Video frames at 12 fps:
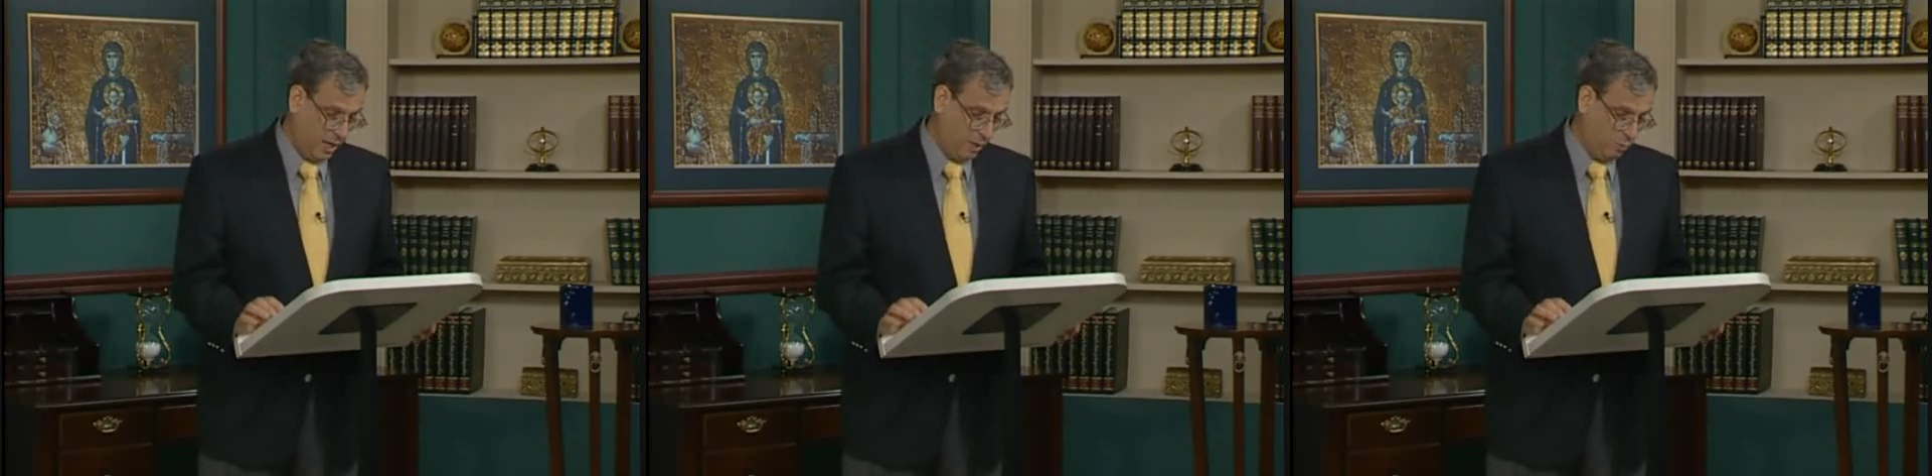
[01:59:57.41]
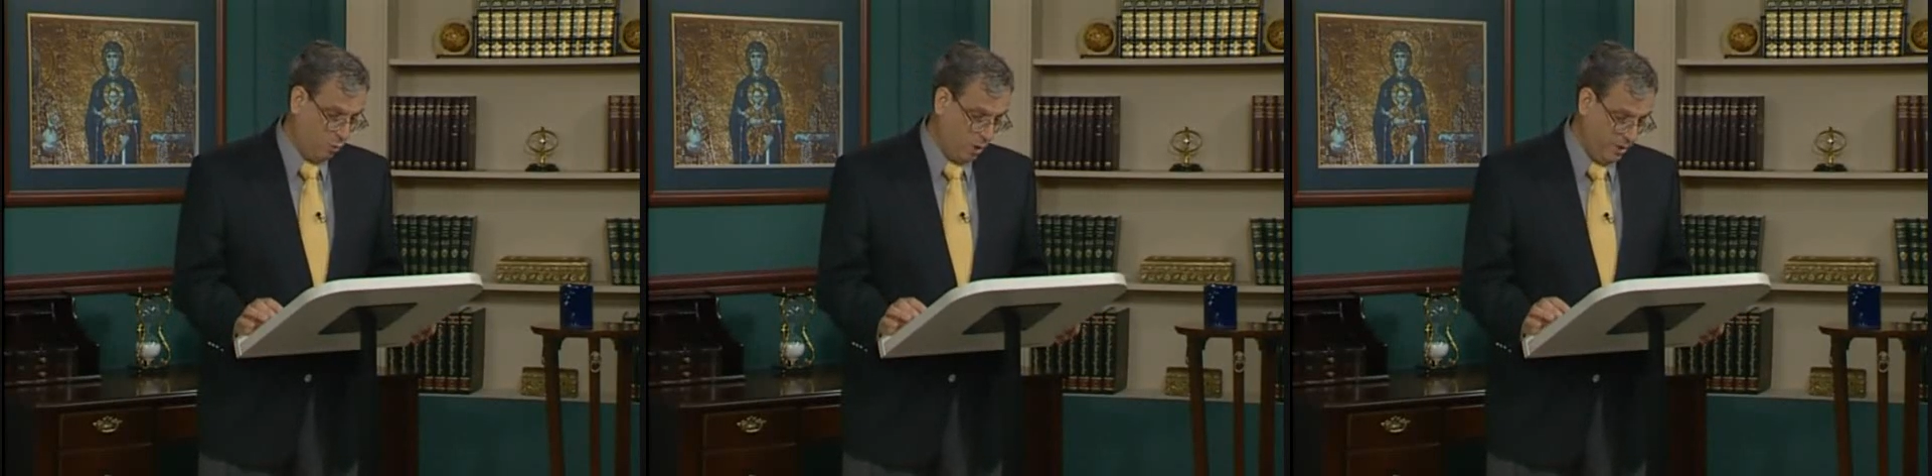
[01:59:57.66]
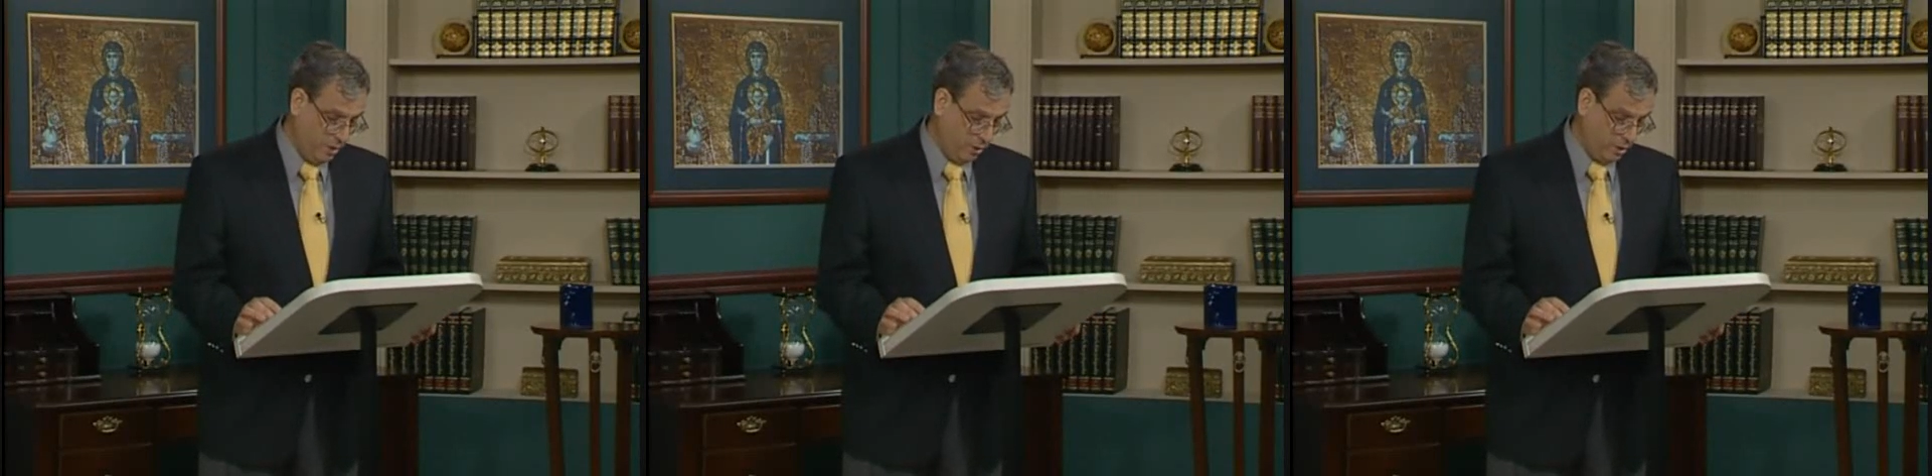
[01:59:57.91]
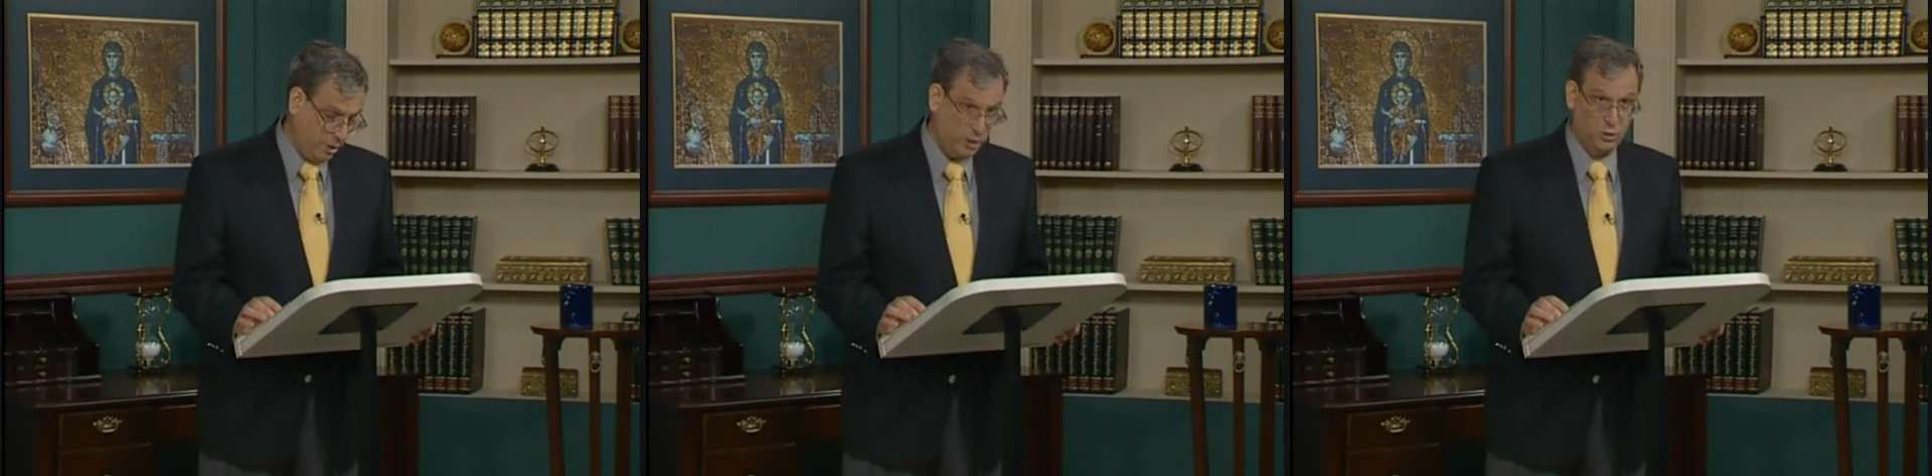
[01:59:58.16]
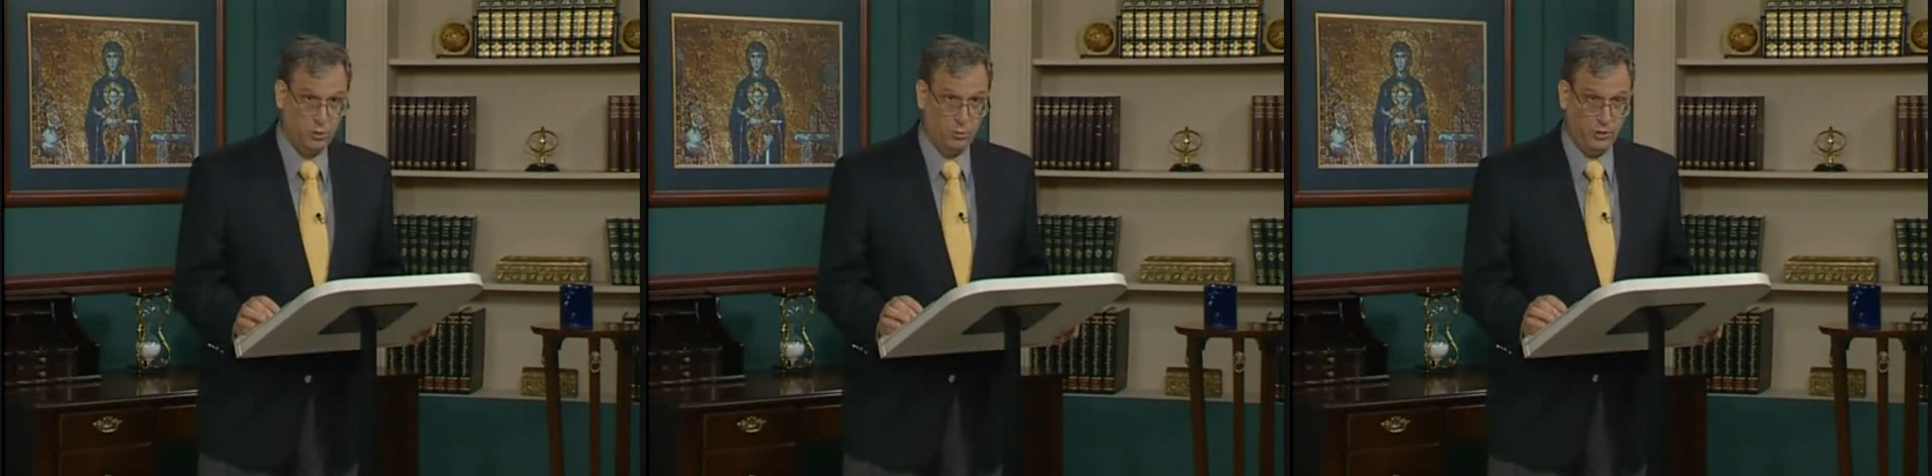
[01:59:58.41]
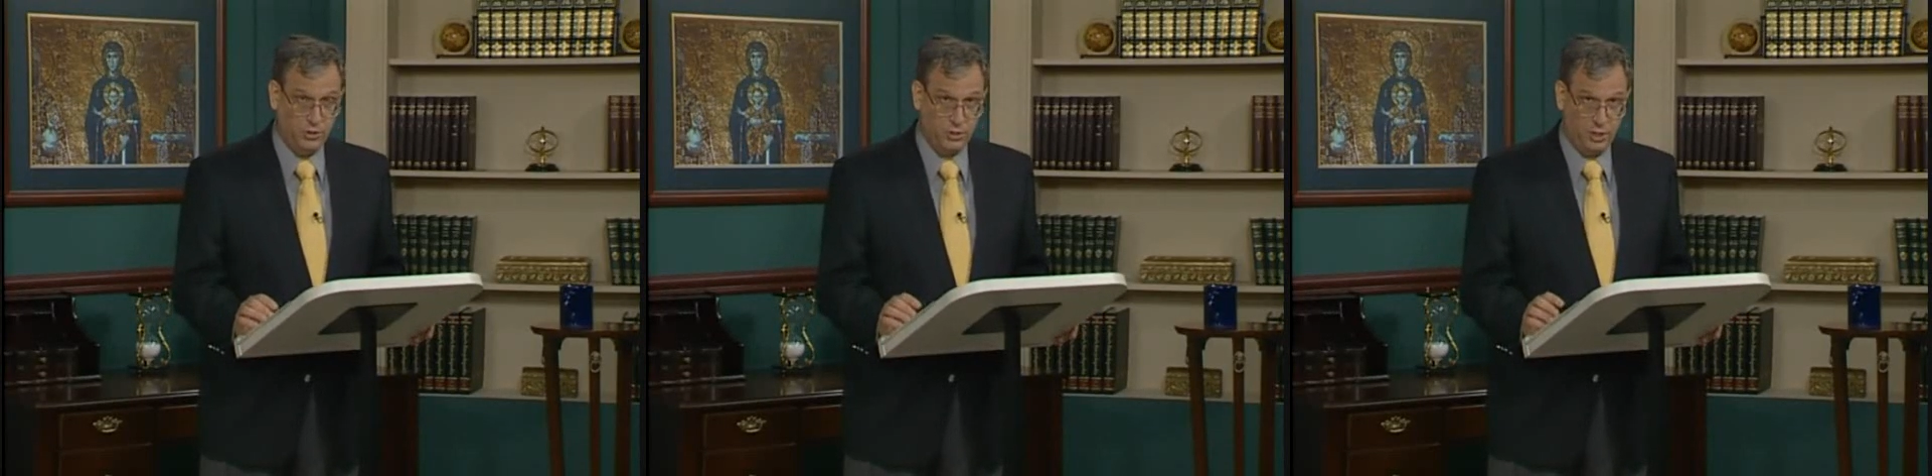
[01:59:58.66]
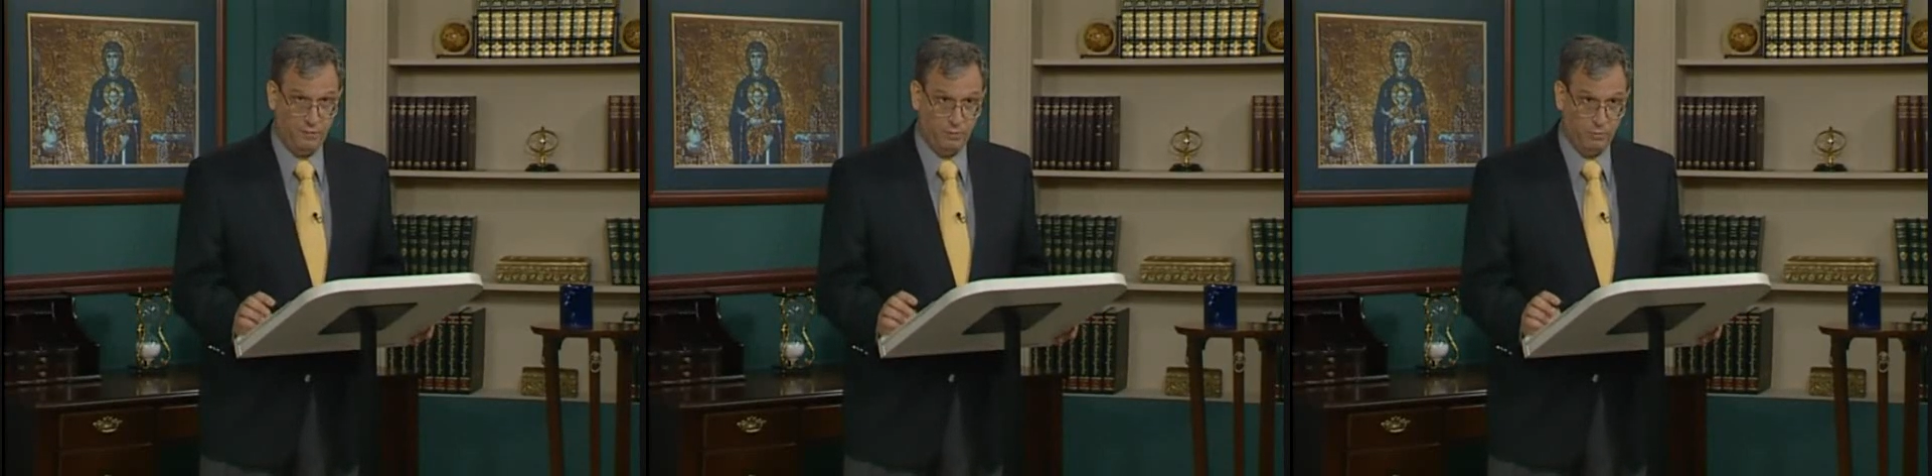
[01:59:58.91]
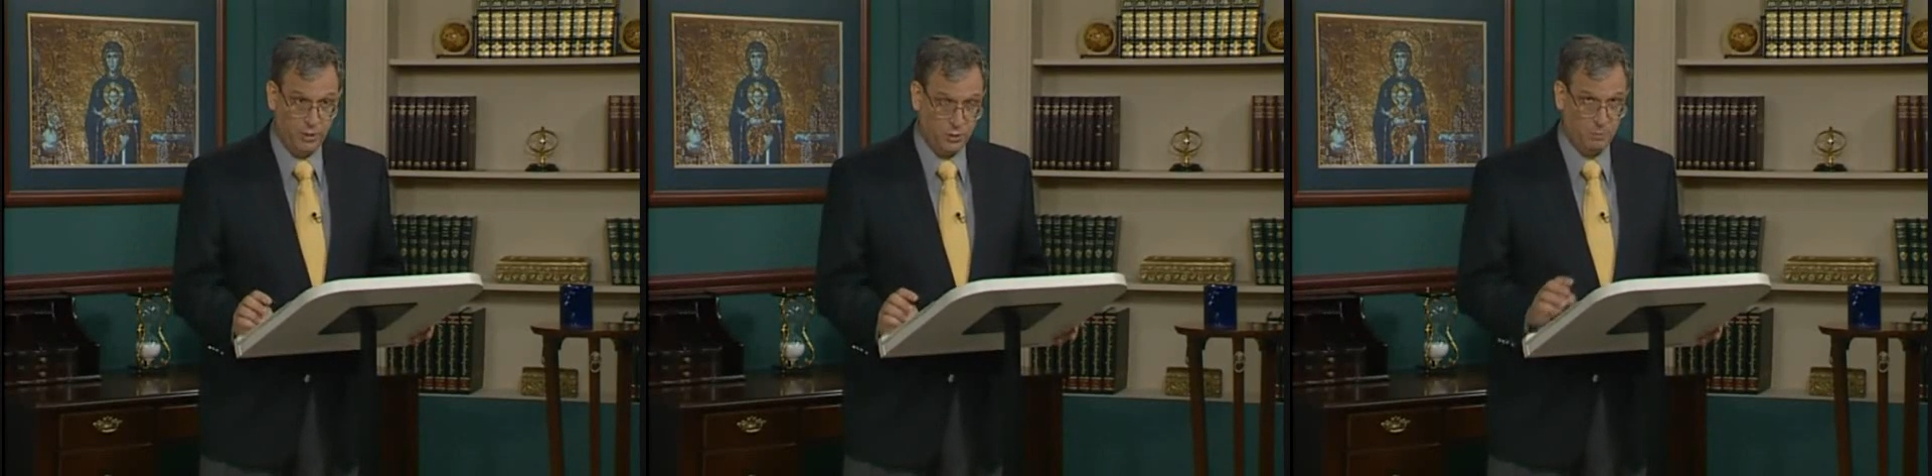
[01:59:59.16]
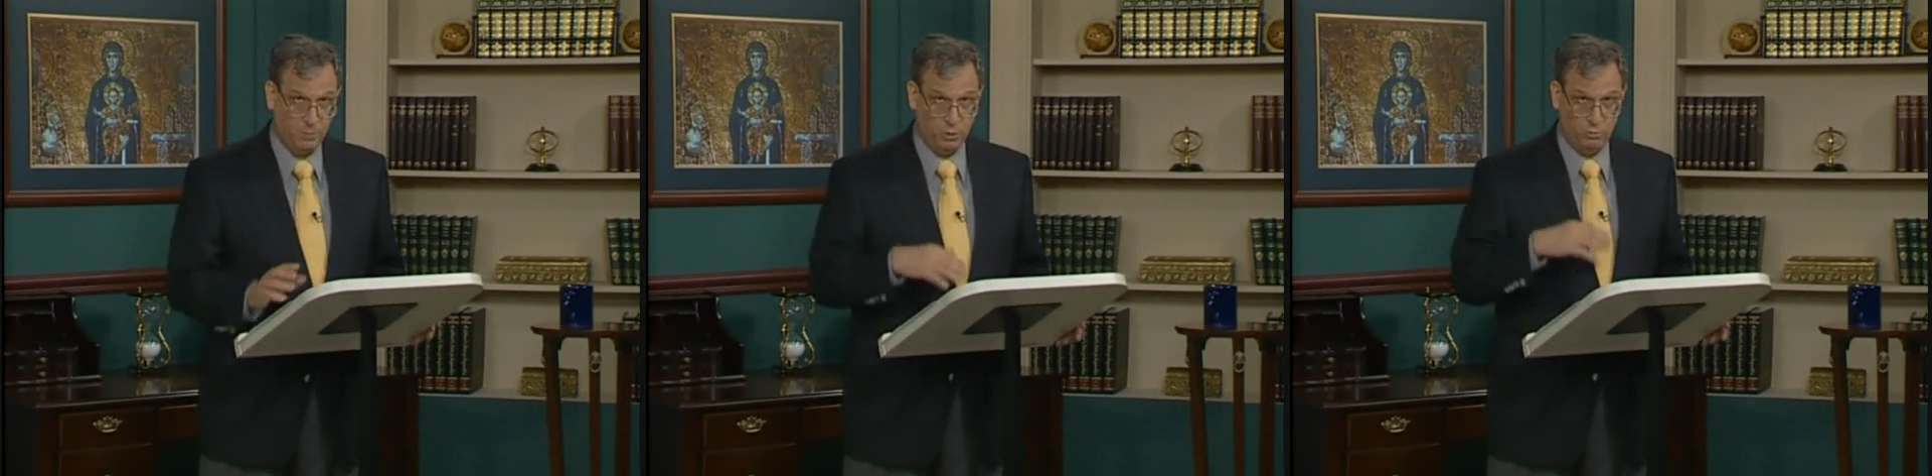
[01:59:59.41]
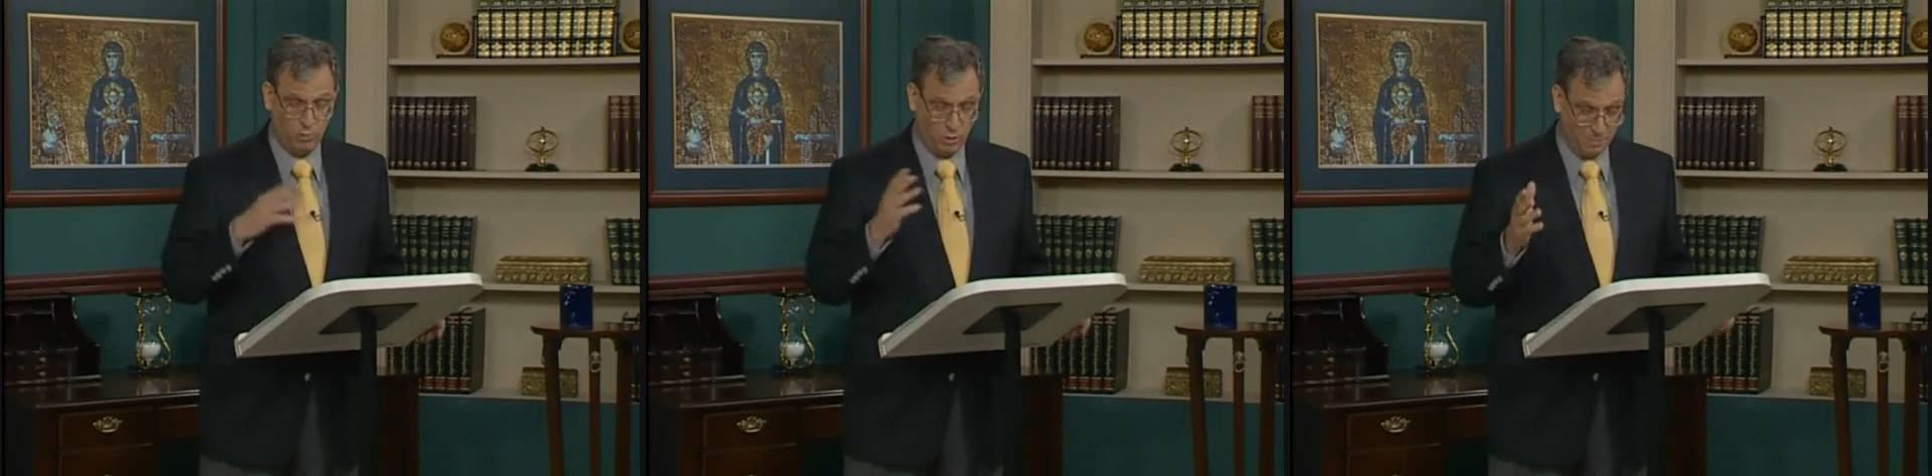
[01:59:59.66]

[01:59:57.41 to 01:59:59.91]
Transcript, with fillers: that one noted historian, Stephen Runciman, who